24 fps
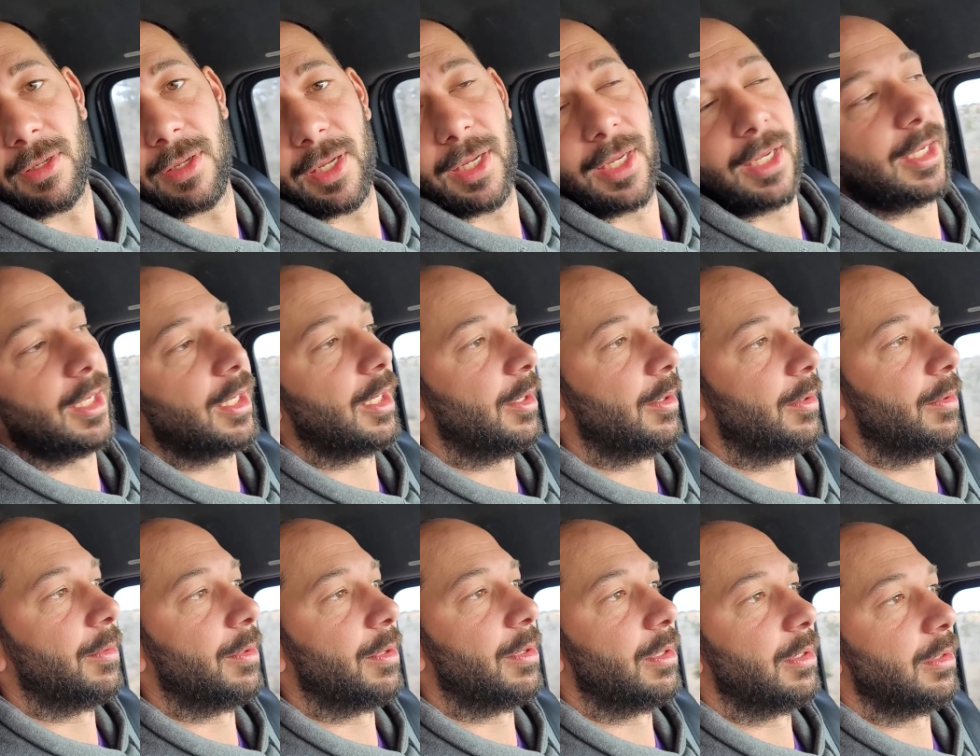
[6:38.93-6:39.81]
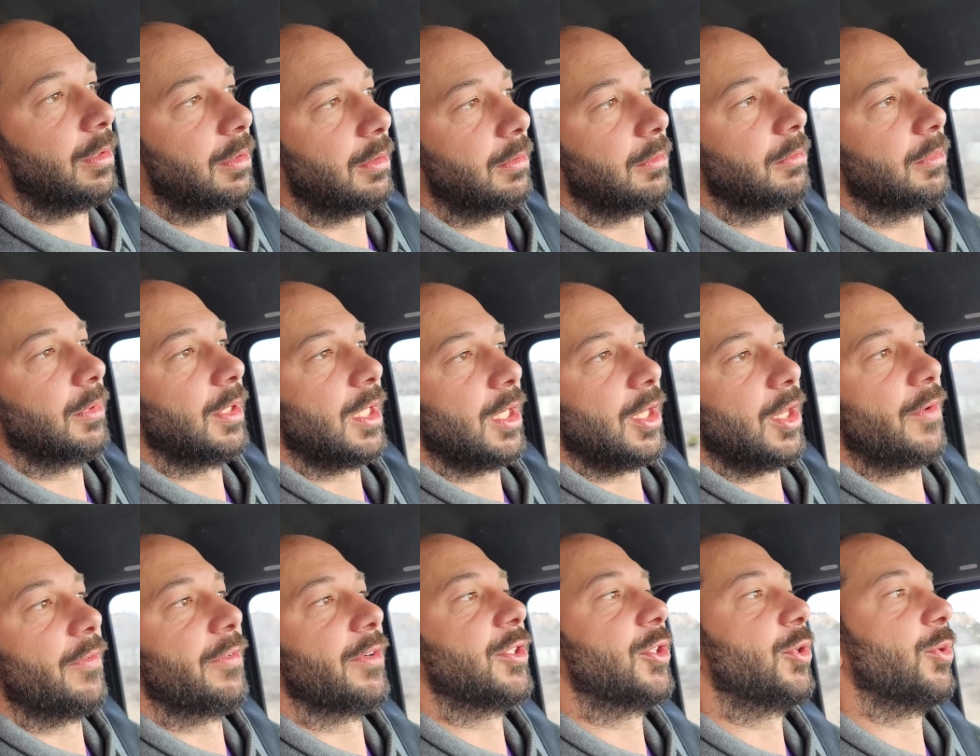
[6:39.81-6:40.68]
um, a little
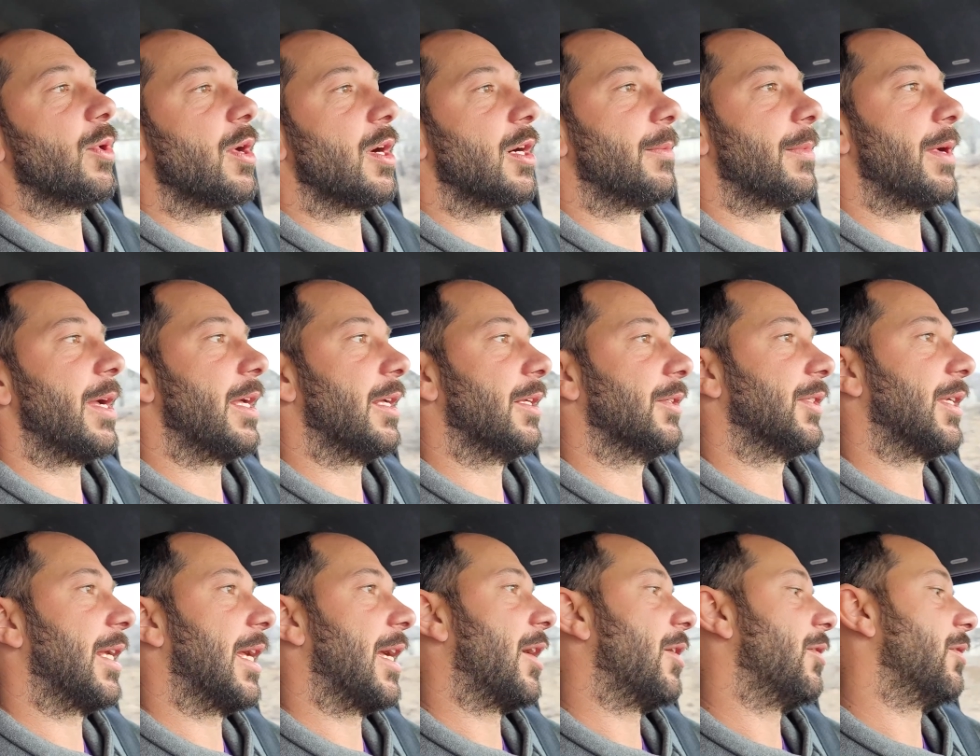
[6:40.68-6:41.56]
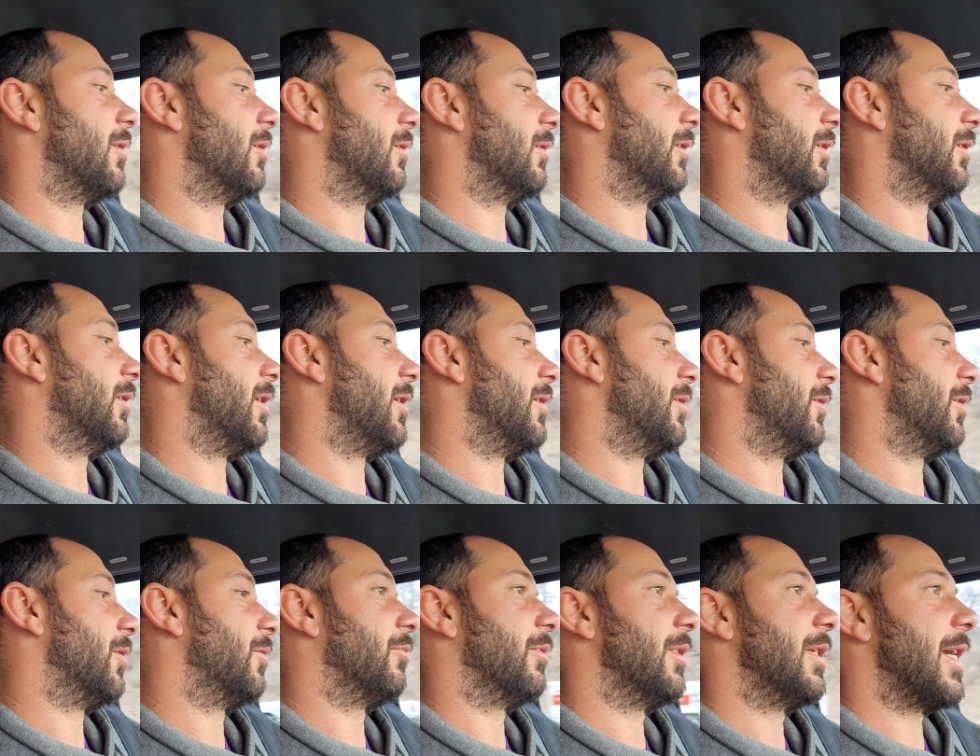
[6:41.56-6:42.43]
over 200 miles out, a little
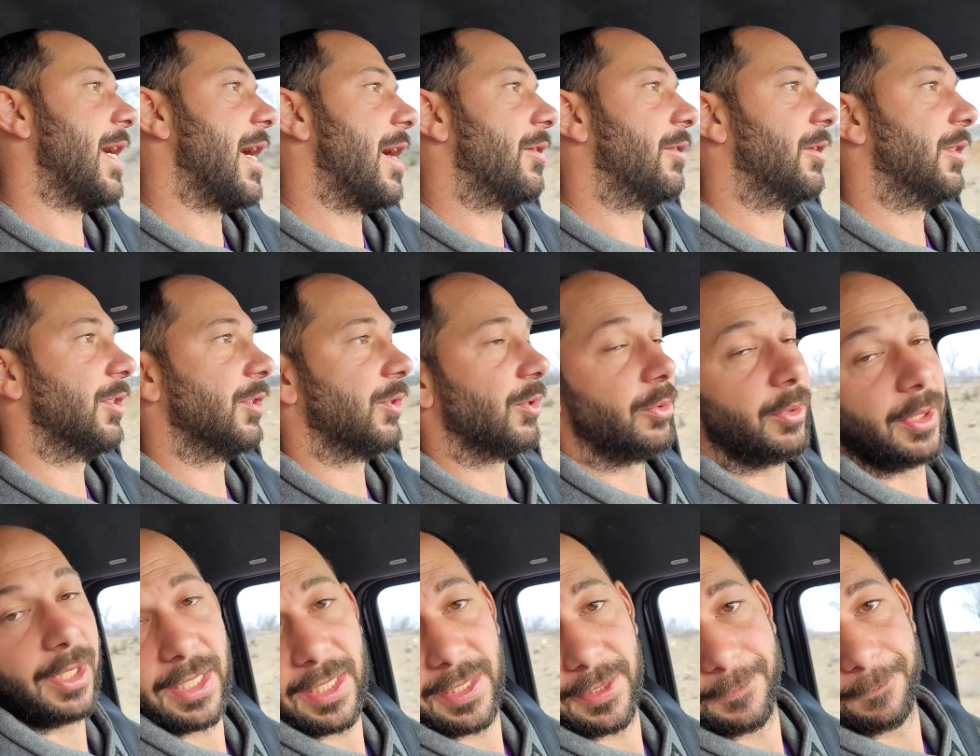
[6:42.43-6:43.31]
under three hours away.